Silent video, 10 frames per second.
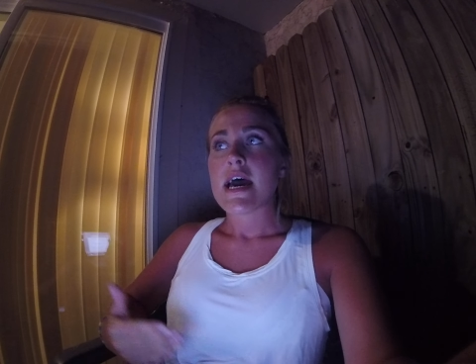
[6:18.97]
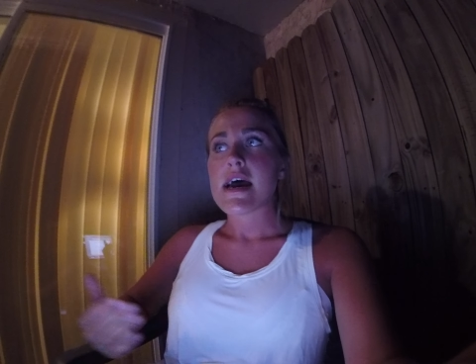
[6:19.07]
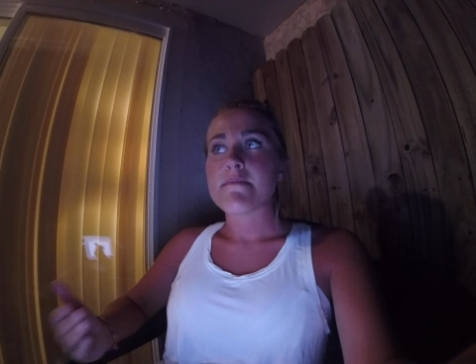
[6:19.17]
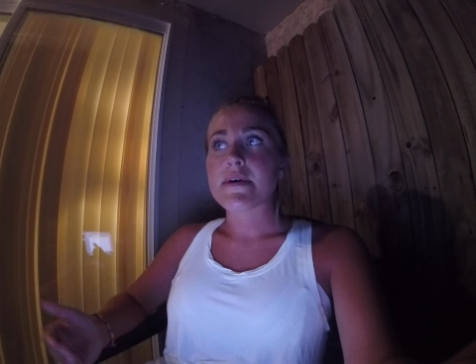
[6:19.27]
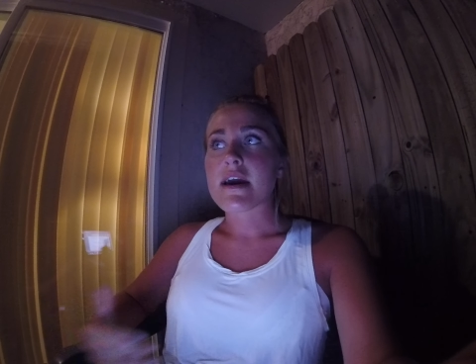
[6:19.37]

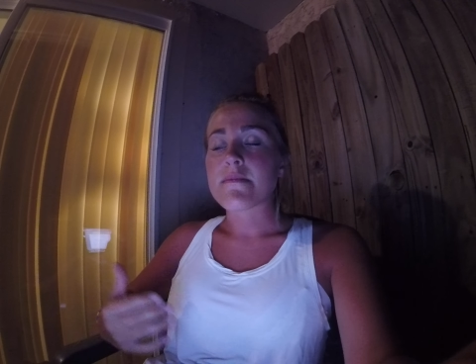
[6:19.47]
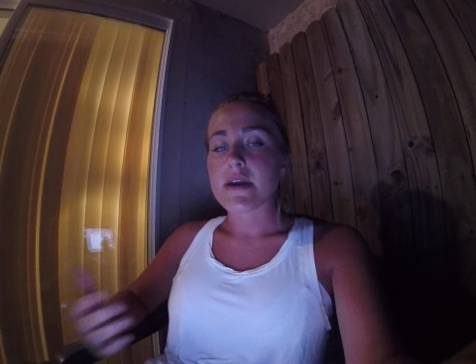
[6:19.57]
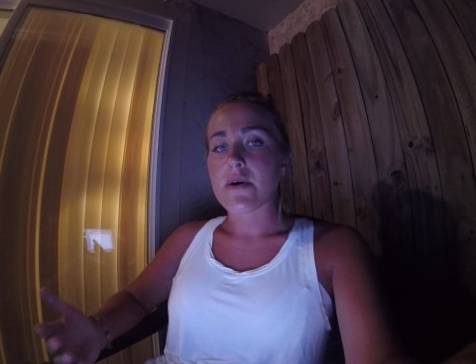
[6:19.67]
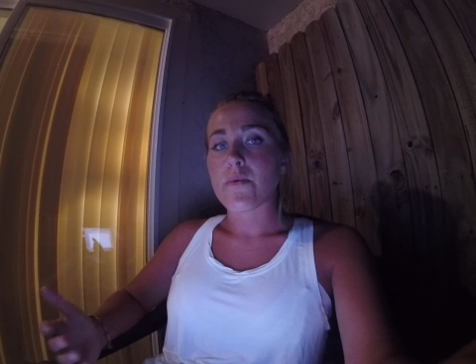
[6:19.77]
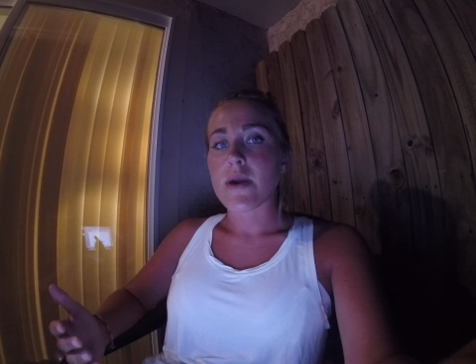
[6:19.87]
and
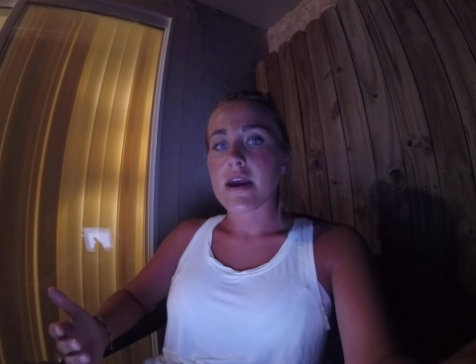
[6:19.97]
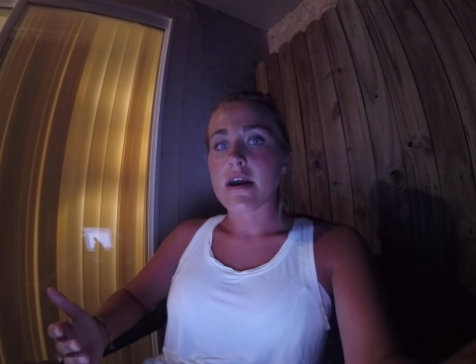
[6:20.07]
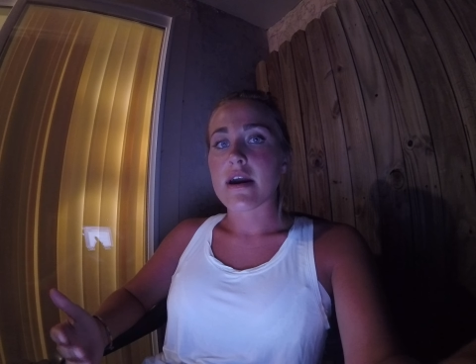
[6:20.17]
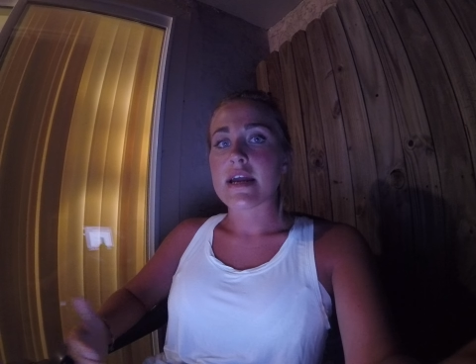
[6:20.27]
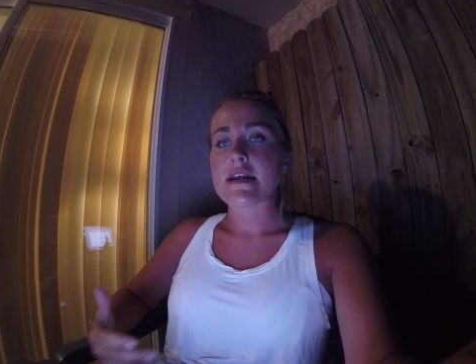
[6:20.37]
becoming
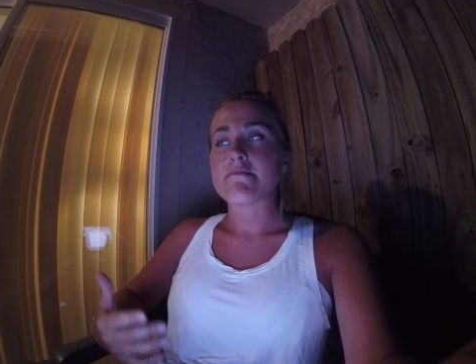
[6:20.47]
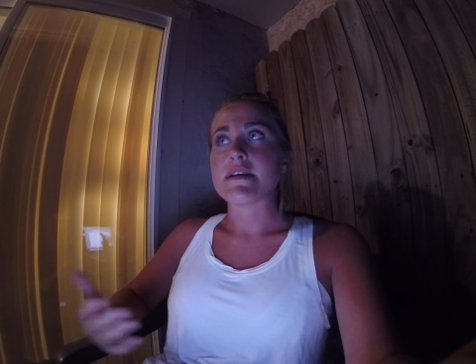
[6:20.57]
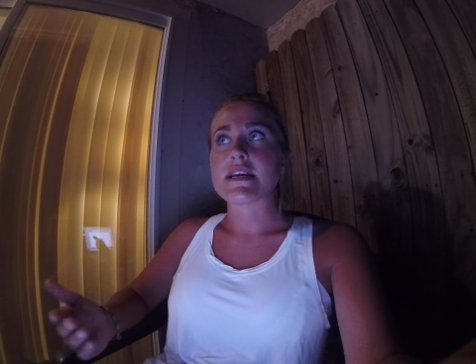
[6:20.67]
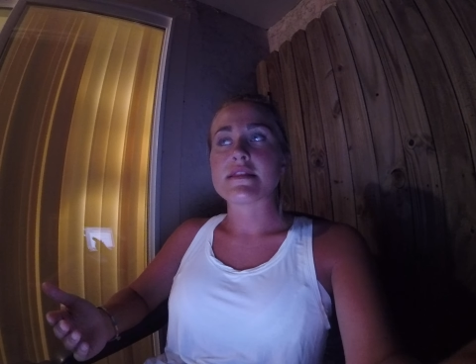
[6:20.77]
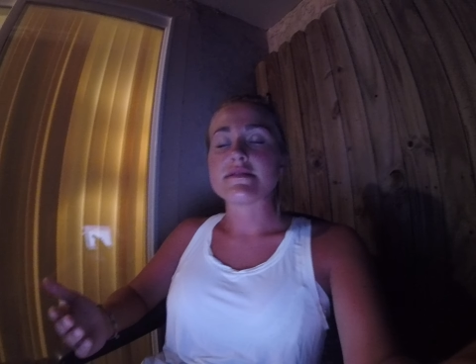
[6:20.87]
aware and
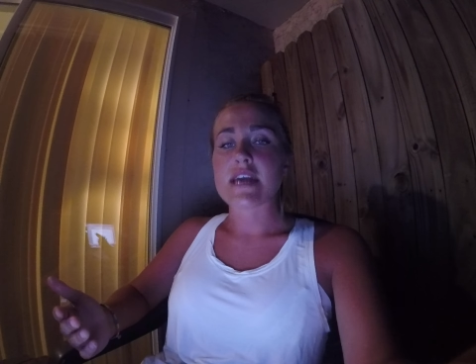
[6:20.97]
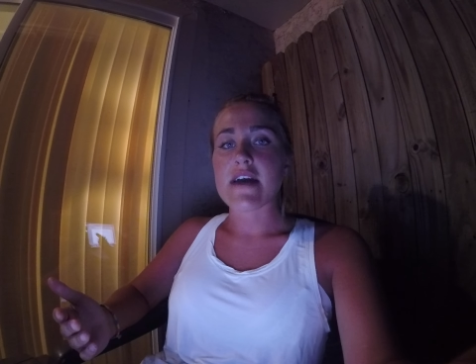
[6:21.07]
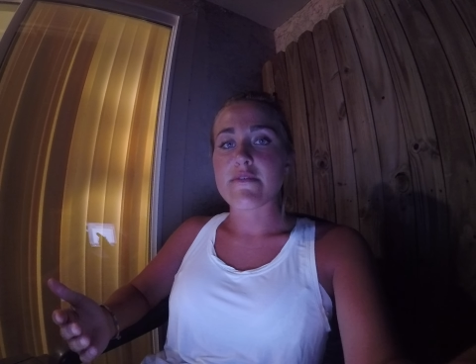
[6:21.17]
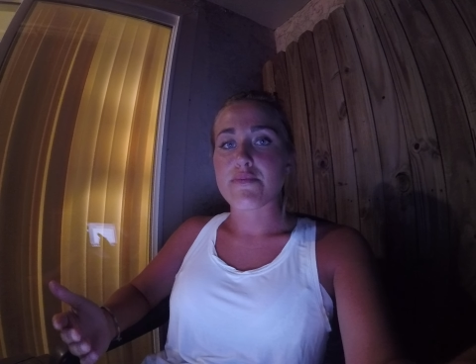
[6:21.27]
admitting that they have a